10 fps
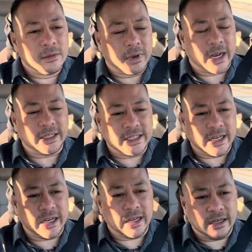But I did
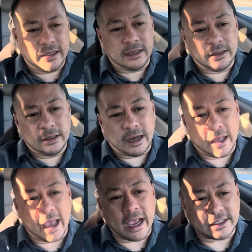it,
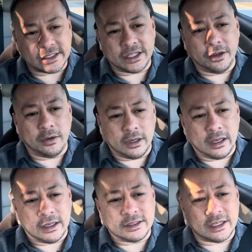I executed
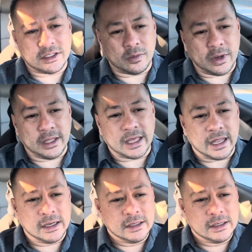it in such a way that